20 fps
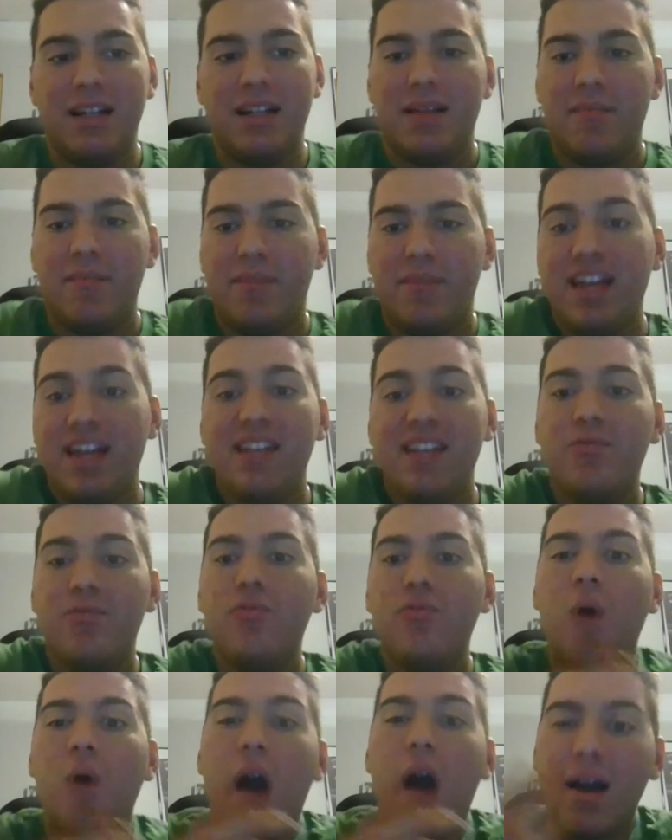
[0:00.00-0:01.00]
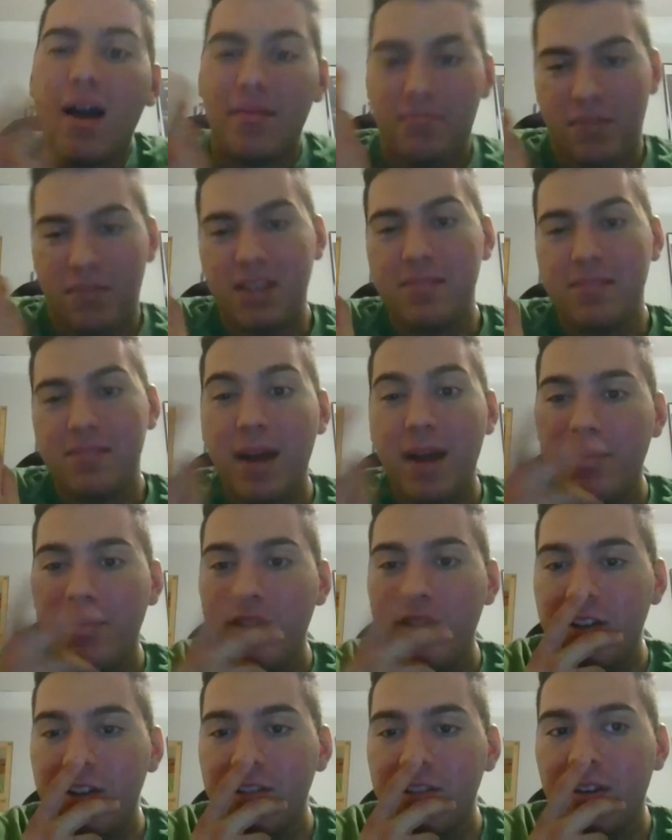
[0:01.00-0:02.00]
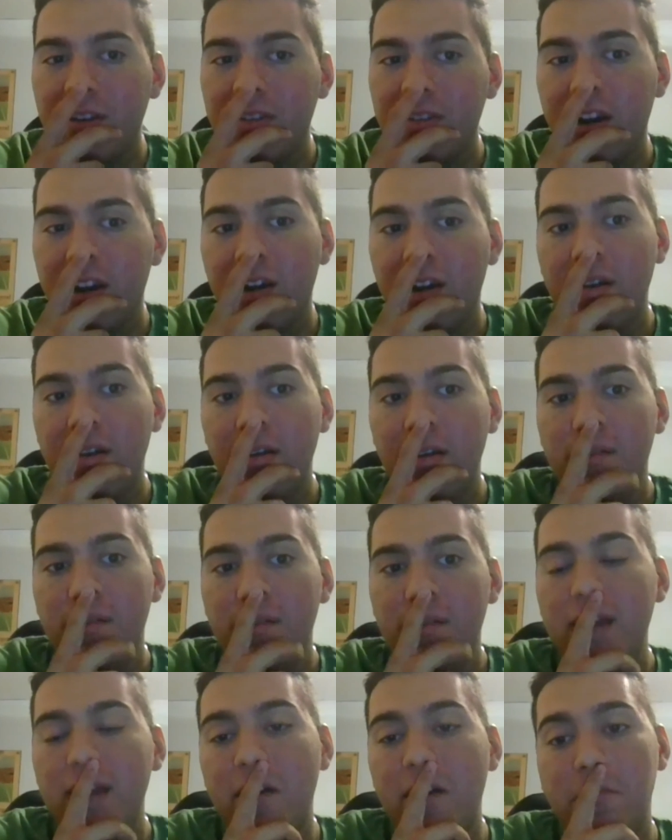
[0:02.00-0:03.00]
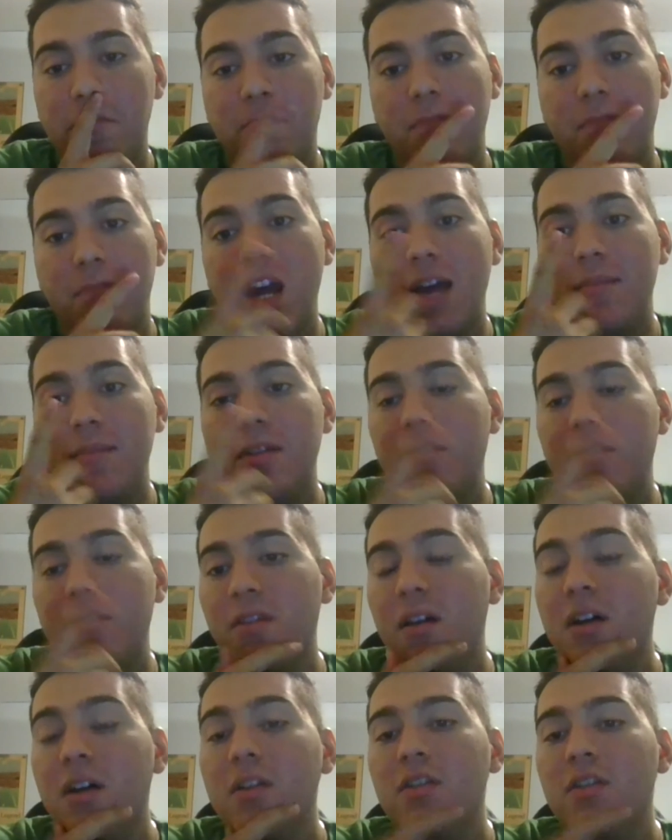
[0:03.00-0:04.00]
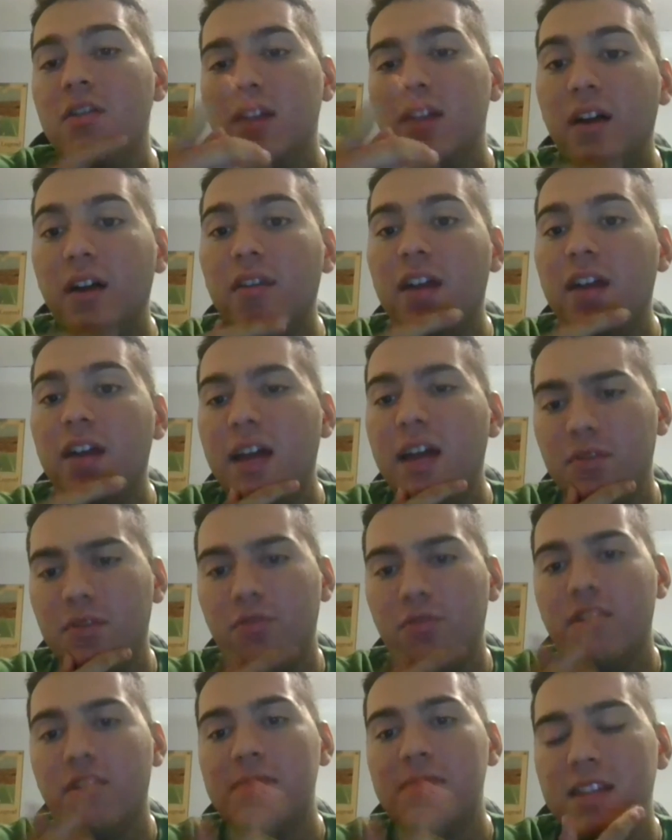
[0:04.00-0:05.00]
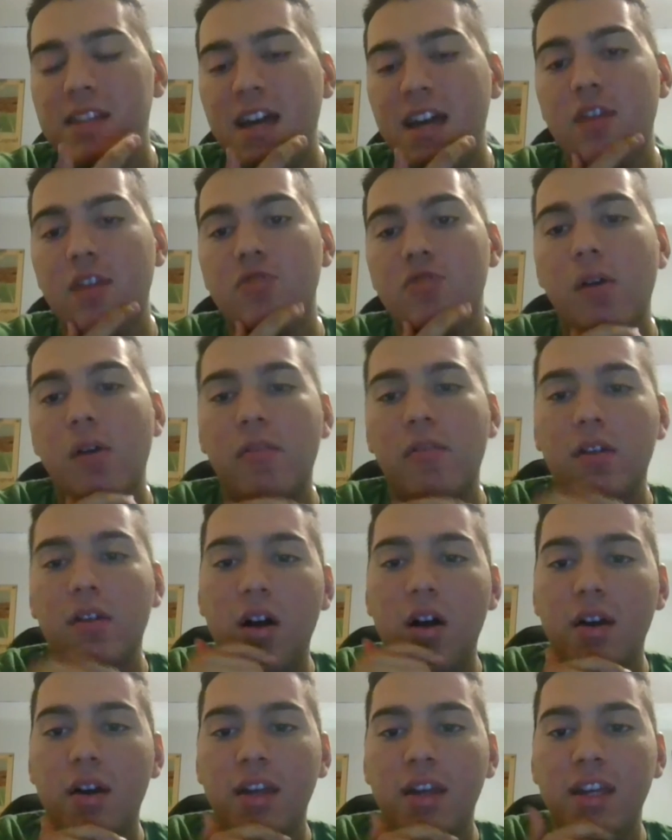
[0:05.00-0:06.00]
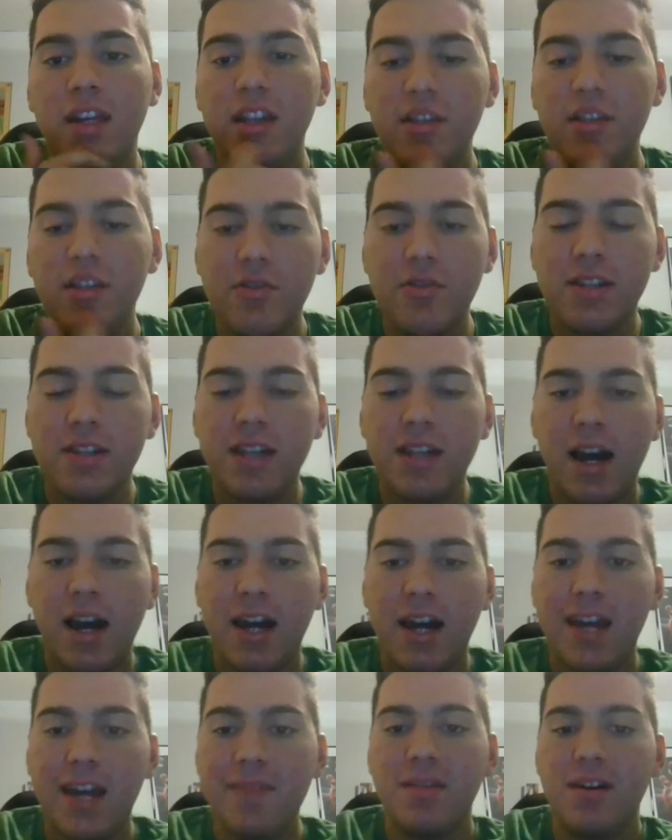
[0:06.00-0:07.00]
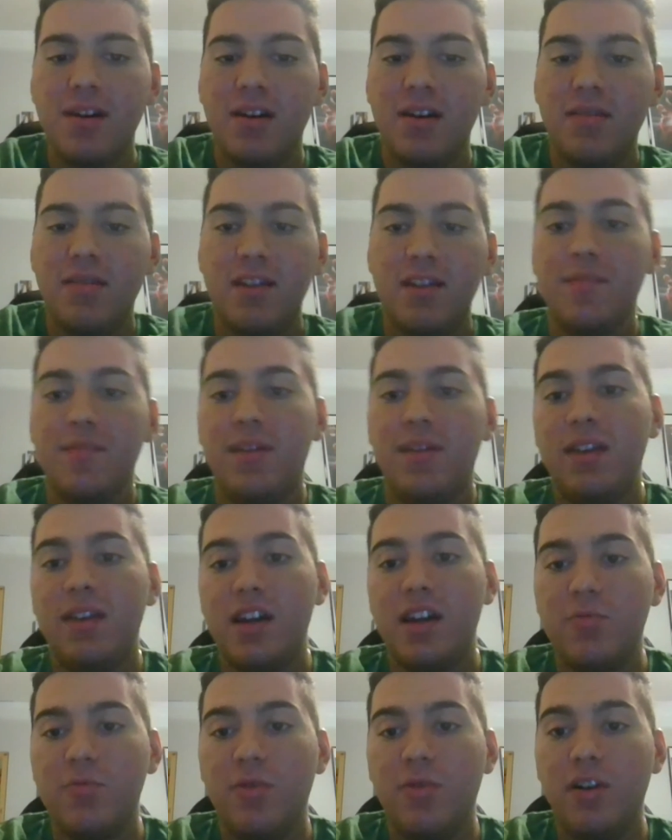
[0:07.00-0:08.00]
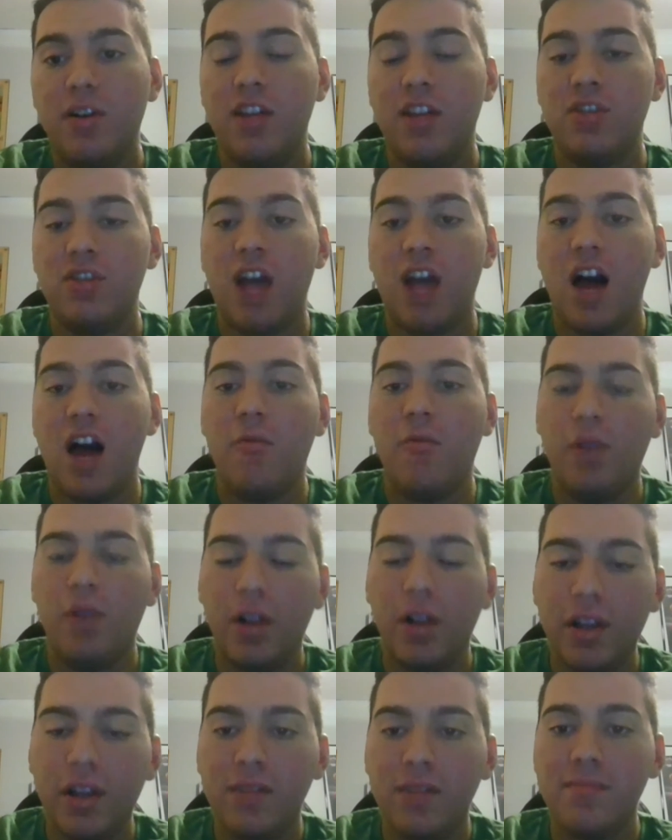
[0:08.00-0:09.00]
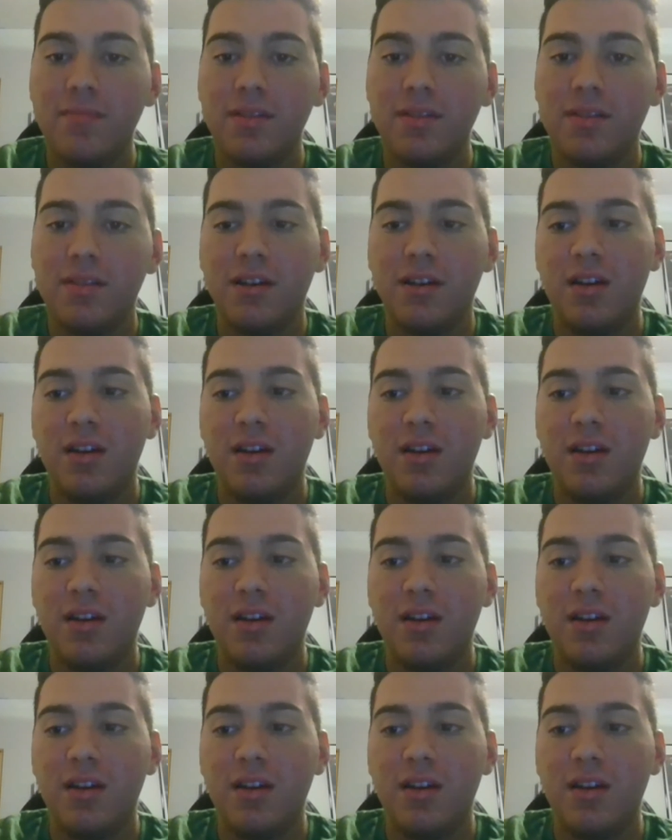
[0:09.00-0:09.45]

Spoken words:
But that's my predictions right there. Now, Miami for the other game, the Christmas Day at 12 o'clock Eastern time. That's going to be a nice one against Zion Williams.